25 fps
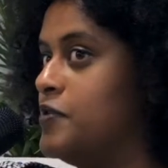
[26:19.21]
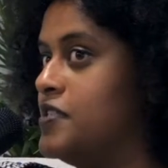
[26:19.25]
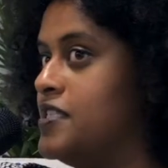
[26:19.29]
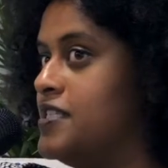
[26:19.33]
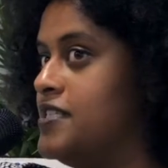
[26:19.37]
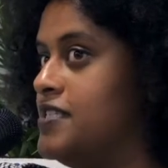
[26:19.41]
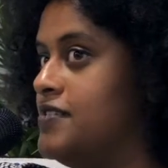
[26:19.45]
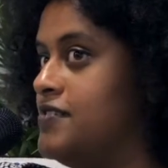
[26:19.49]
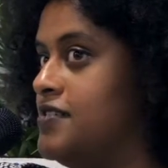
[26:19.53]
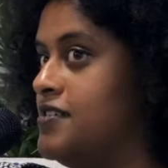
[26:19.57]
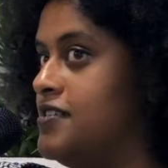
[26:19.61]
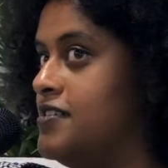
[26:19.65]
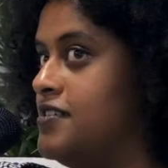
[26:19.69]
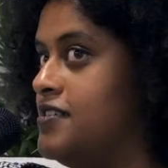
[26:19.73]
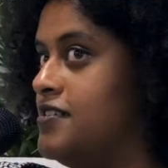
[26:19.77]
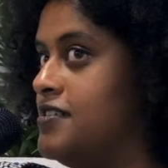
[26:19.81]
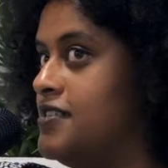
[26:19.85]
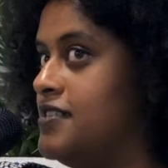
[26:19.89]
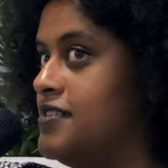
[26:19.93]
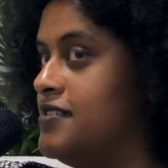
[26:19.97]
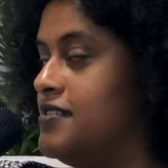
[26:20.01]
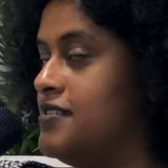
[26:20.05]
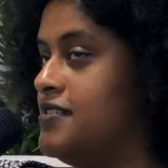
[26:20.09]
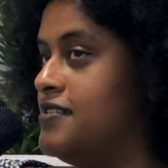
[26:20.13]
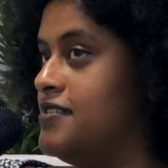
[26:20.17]
to
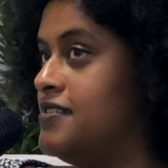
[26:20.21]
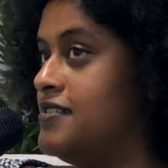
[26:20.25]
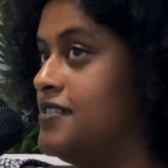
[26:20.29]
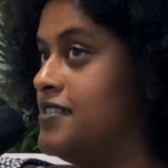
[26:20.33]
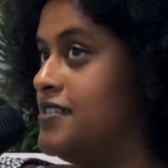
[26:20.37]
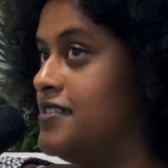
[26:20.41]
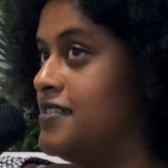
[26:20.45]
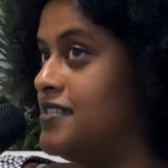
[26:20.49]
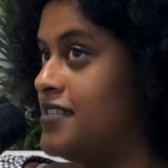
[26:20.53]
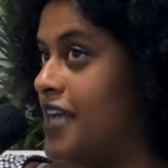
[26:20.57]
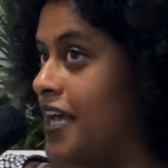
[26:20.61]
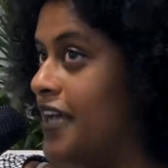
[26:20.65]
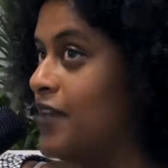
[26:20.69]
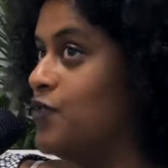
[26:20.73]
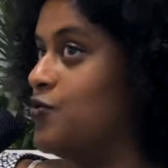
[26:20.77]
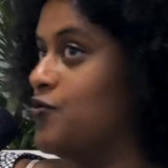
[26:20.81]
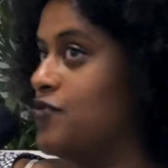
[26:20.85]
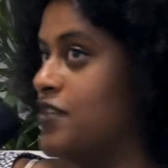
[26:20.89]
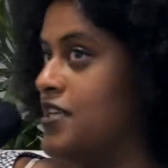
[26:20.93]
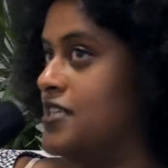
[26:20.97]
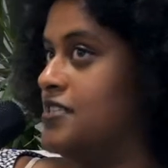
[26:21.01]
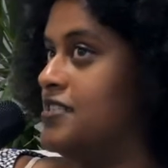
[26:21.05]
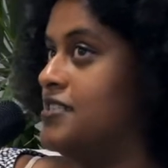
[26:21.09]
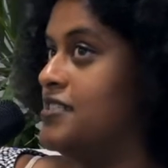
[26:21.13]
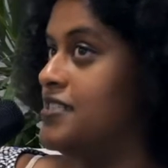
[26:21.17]
sustain
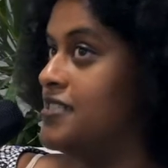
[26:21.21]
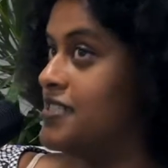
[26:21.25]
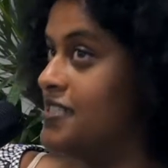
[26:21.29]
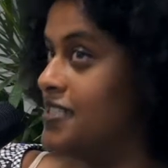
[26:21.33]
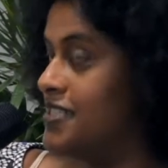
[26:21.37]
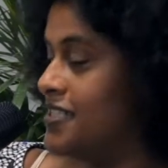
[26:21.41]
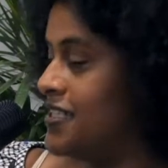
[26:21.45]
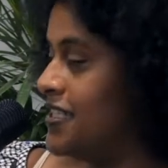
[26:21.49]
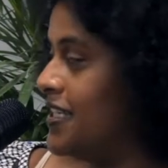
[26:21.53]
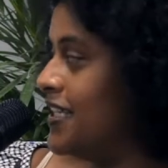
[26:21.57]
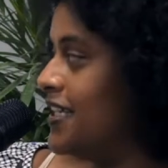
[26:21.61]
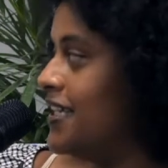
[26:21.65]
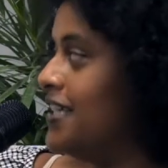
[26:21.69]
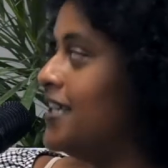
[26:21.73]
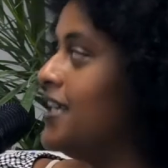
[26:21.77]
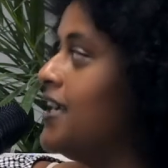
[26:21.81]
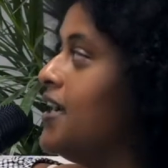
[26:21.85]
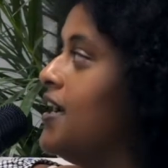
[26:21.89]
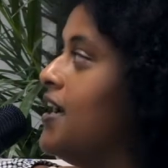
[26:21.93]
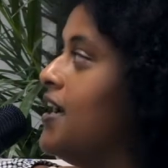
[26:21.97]
authenticity,